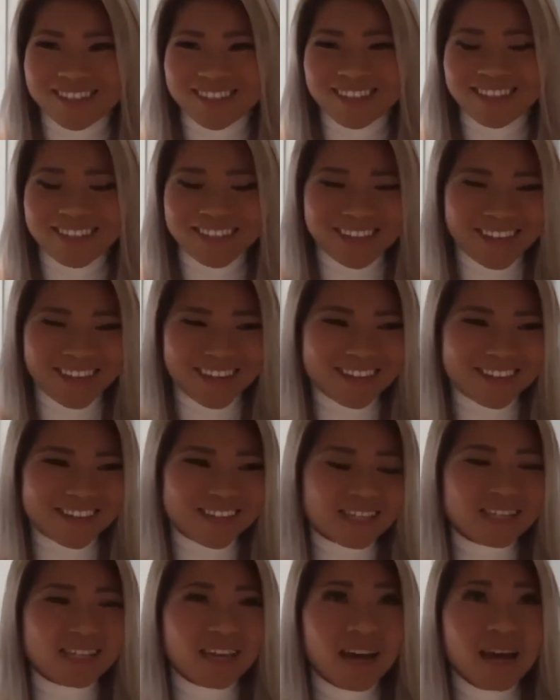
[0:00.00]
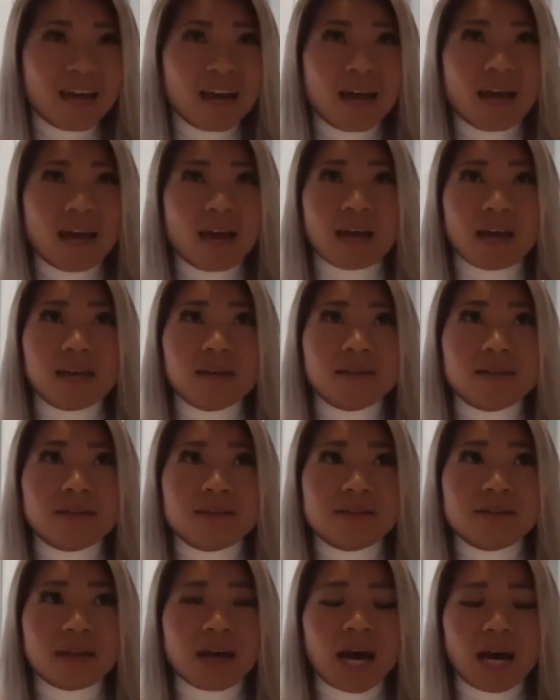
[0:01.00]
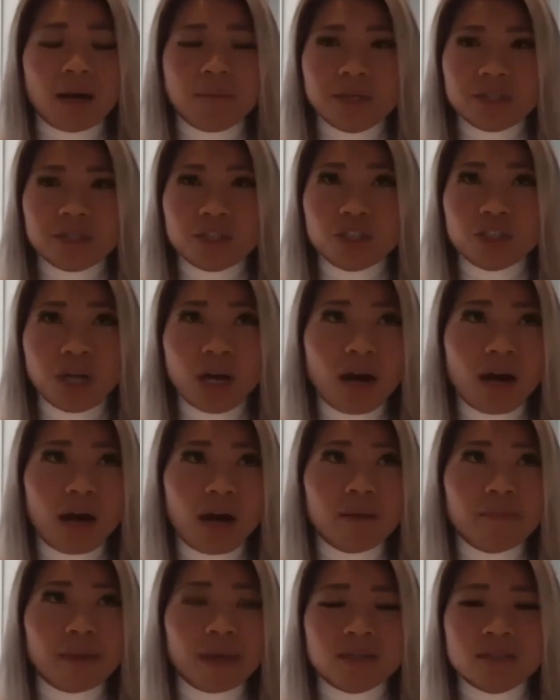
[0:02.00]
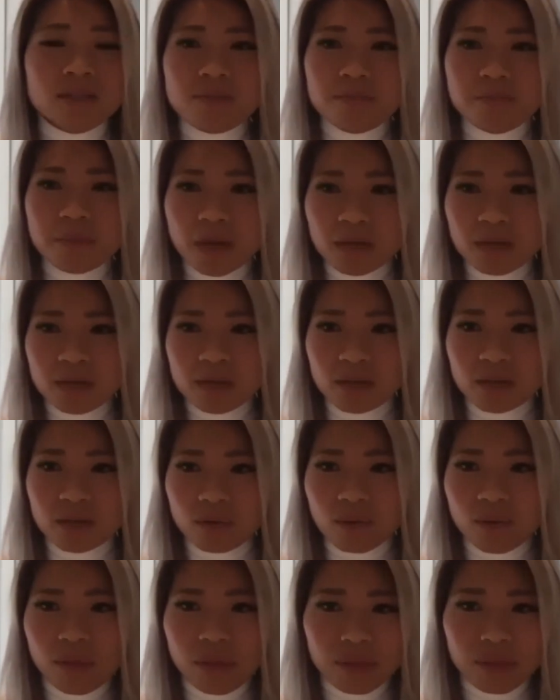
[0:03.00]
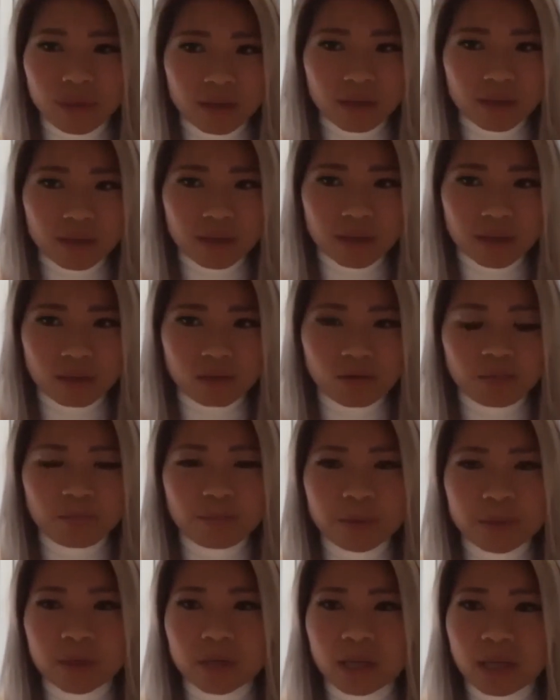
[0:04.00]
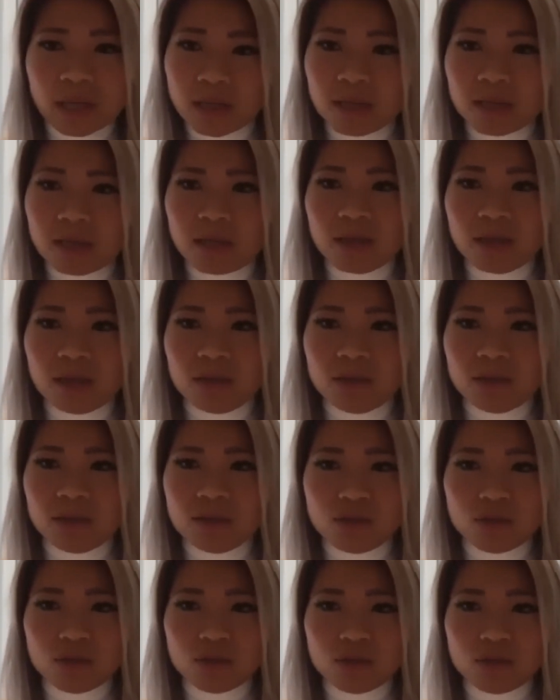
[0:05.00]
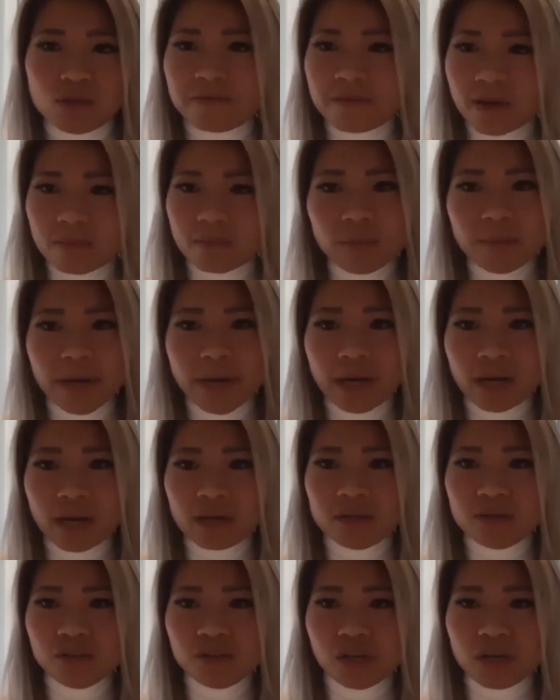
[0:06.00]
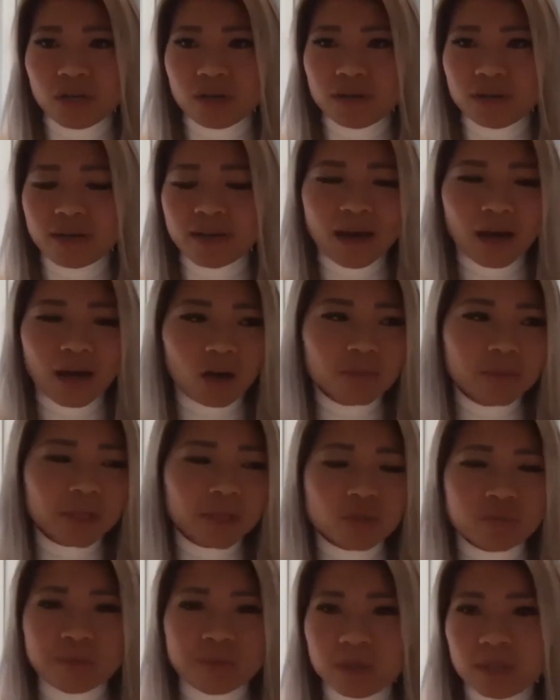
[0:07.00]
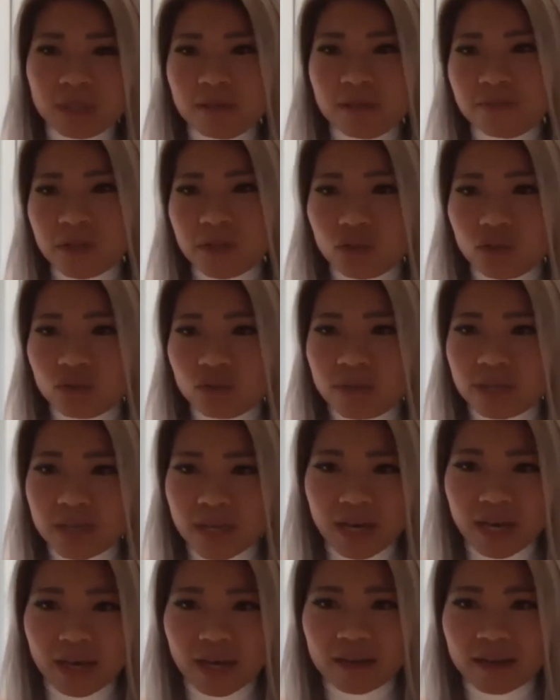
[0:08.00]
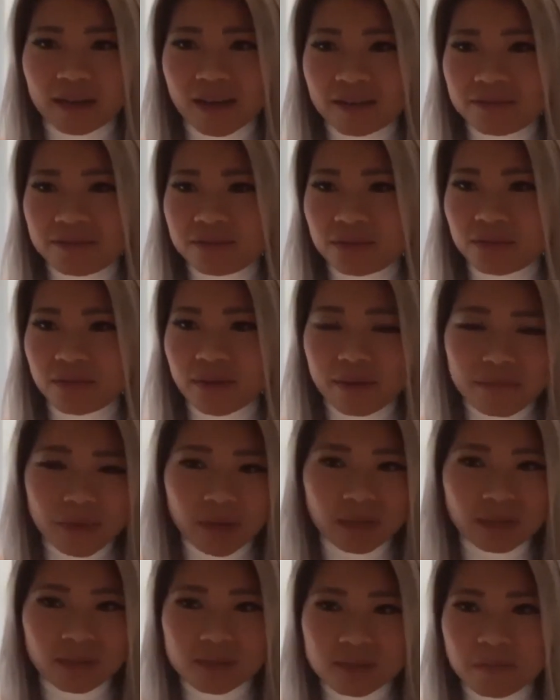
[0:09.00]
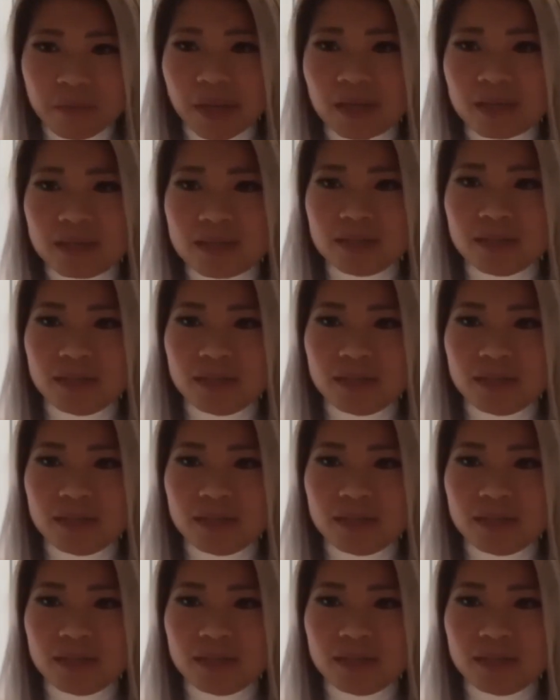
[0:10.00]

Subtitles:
Yes. And how much time and money do you think you put in to your fibromyalgia, and how much relief did you get after that money spent?